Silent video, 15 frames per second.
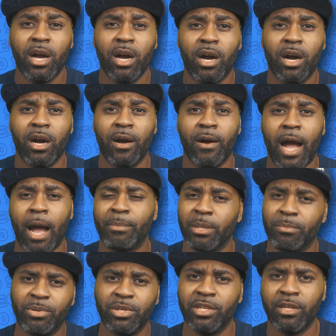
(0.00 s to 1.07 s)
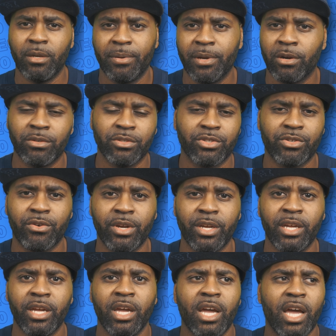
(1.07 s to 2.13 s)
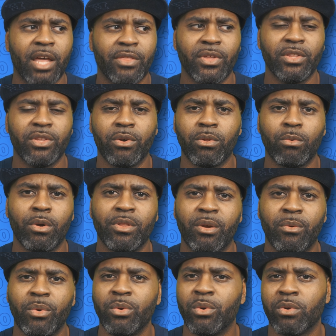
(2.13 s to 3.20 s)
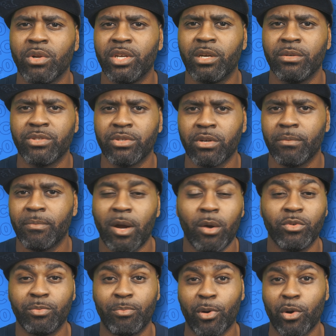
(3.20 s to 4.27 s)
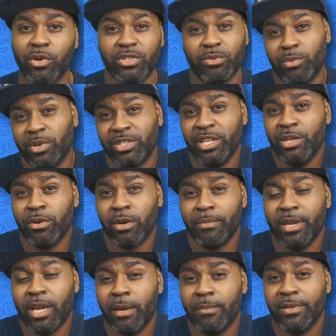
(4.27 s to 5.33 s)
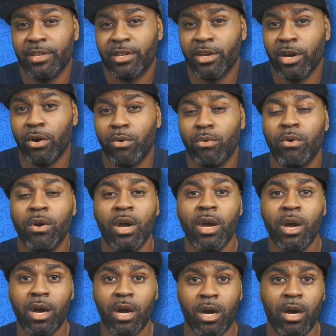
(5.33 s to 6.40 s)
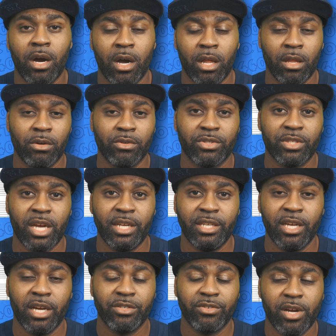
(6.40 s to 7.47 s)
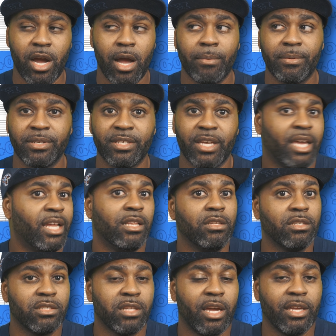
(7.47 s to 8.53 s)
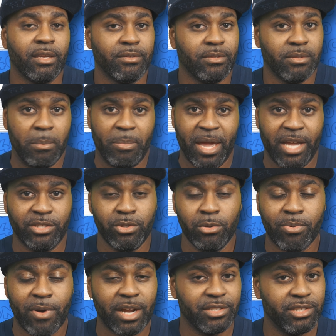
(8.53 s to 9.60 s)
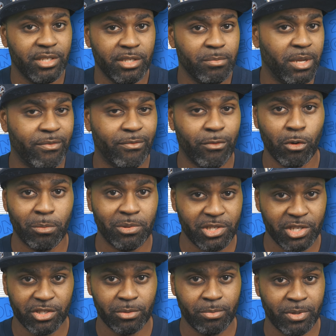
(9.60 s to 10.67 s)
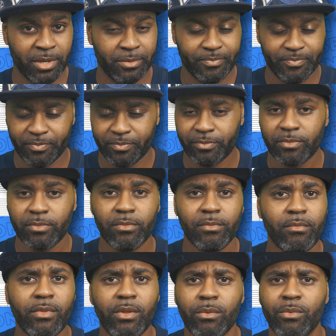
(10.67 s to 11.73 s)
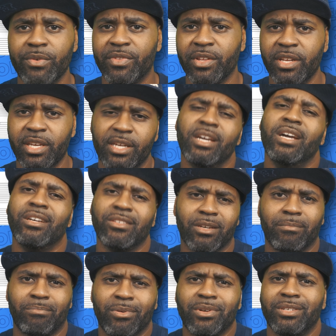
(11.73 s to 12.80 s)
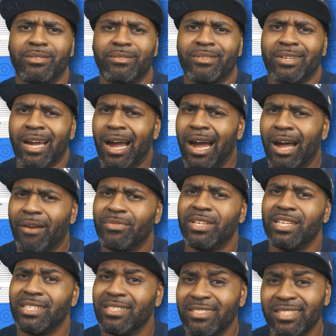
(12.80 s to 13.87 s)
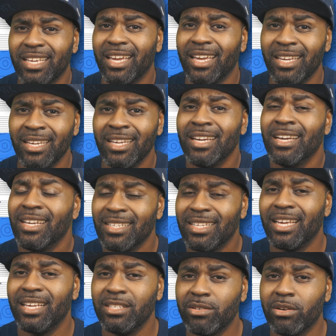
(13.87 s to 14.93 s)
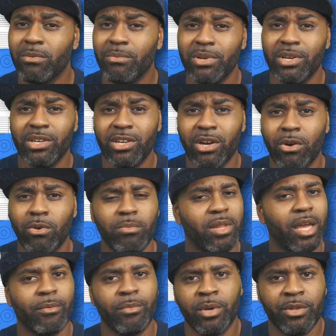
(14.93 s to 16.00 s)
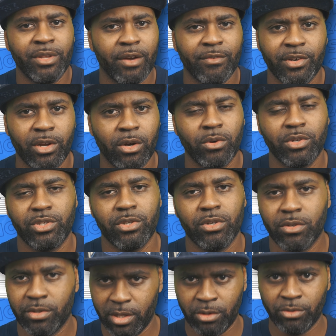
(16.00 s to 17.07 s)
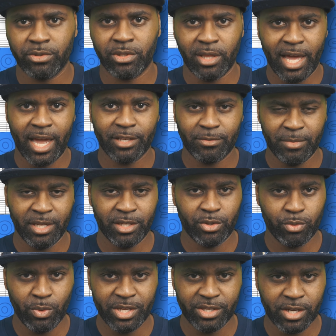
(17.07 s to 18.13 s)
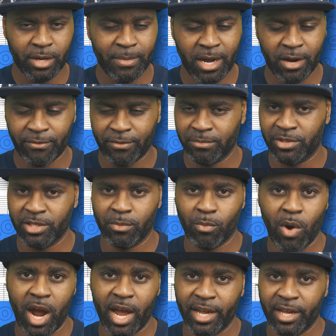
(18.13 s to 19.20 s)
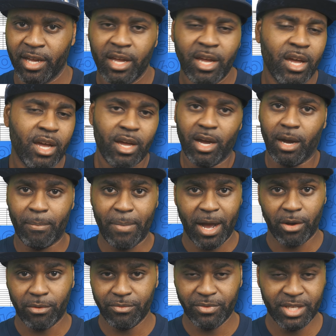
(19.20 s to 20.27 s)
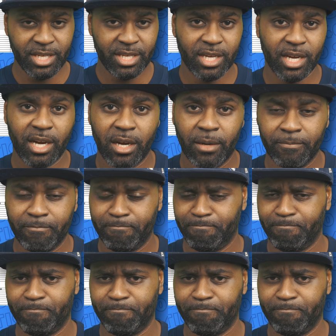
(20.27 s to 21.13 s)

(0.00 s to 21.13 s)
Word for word: Uh, I'm going to put it up here on the screen. I think the only one that we were really concerned about was Burks. Was he going to be able to go uh, alongside DeAndre Hopkins? And it looks like the past two practices, he's a full participant with the knee. So I'm pretty confident in saying that he's going to be a go. Like we'll never know until those last minute tweets come out from Jim Wyatt about the uh,